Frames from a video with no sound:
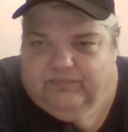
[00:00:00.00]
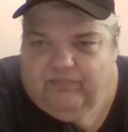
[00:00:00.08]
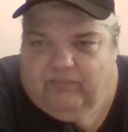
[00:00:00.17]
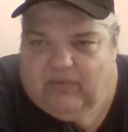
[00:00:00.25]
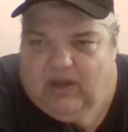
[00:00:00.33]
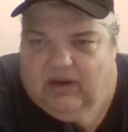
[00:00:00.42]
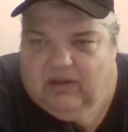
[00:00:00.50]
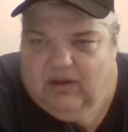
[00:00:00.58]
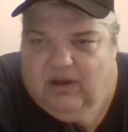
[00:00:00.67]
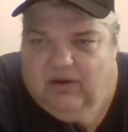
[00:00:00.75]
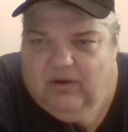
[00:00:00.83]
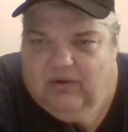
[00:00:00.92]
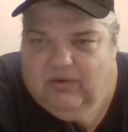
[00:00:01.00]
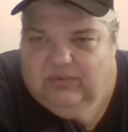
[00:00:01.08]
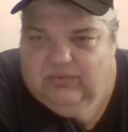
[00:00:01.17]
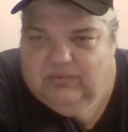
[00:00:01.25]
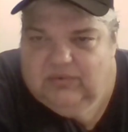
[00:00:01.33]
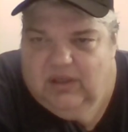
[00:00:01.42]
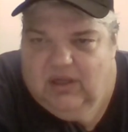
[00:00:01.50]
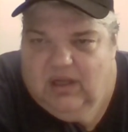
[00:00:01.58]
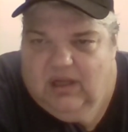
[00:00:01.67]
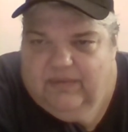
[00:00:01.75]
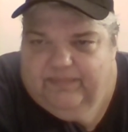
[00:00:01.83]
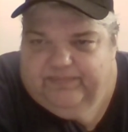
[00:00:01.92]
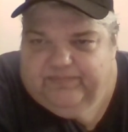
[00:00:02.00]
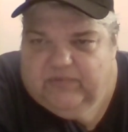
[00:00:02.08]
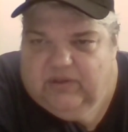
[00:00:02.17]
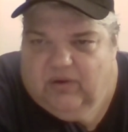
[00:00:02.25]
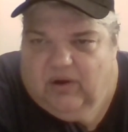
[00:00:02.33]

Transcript: Gotta go. You